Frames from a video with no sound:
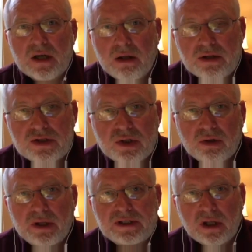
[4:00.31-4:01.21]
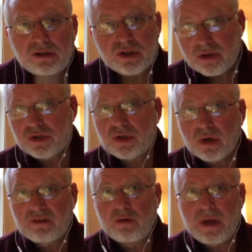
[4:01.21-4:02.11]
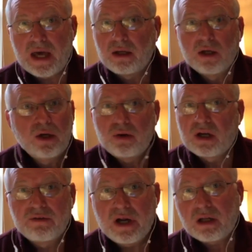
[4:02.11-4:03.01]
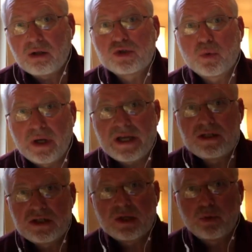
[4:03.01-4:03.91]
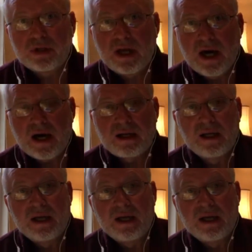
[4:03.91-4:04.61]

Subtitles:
also the story of a man who had a very close relationship with God,